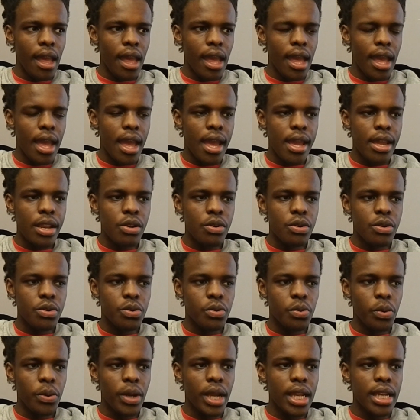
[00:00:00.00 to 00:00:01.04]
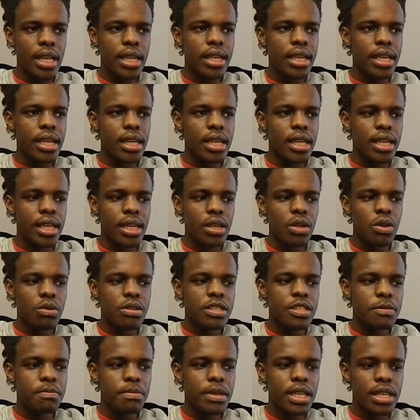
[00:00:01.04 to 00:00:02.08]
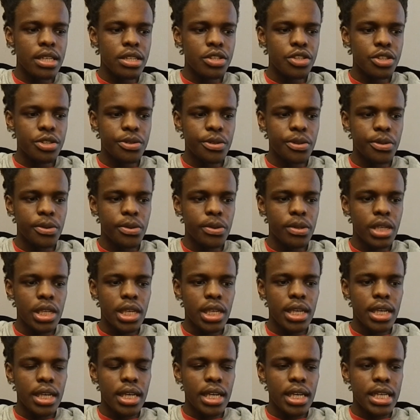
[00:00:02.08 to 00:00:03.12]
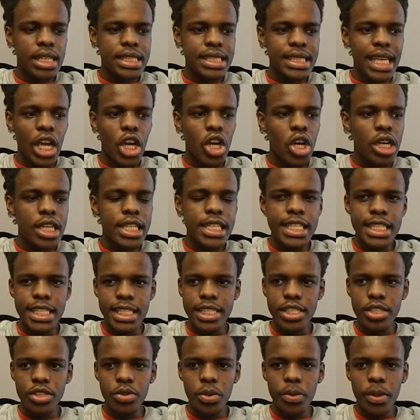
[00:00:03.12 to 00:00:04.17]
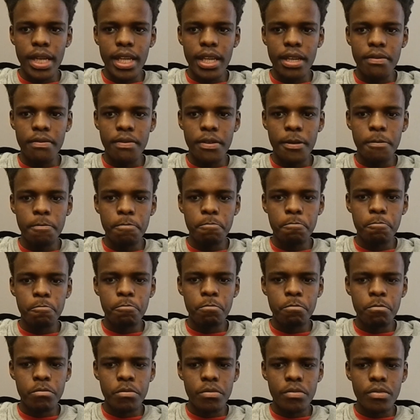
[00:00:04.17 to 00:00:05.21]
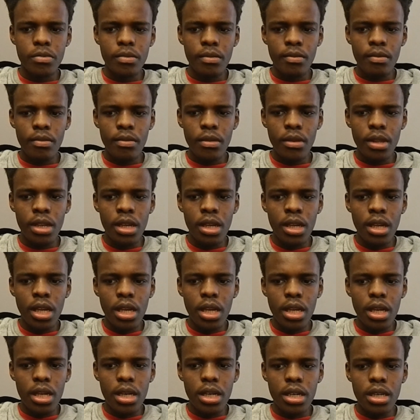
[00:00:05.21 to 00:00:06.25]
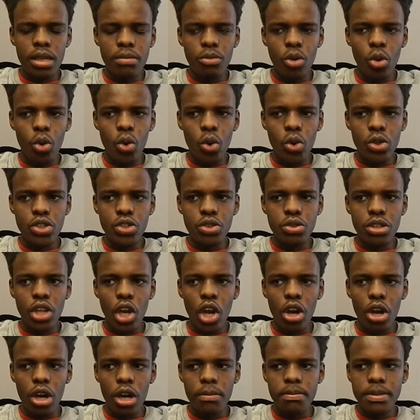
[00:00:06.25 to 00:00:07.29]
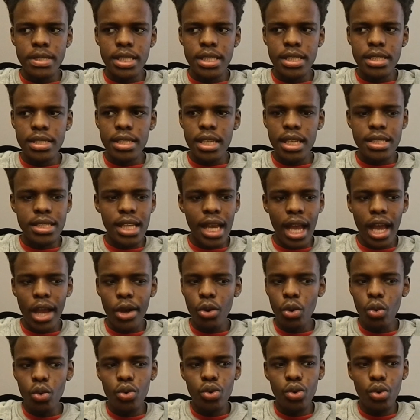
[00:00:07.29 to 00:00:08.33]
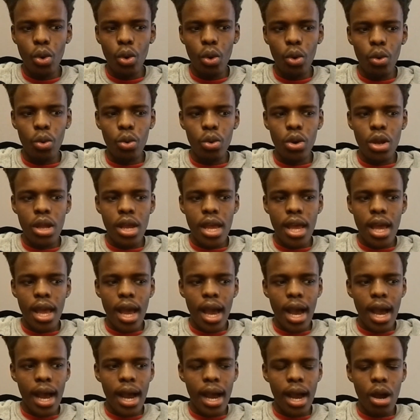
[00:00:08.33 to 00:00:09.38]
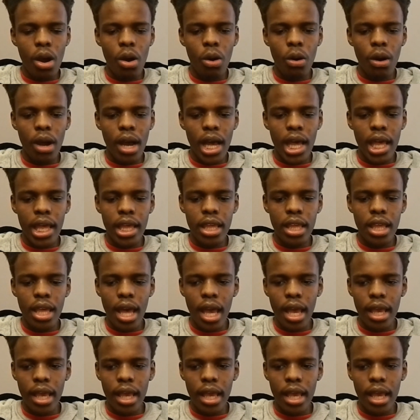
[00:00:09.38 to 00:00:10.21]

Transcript: And when he was speaking to a psychologist or whatever, or to the cops, he says, I don't know how I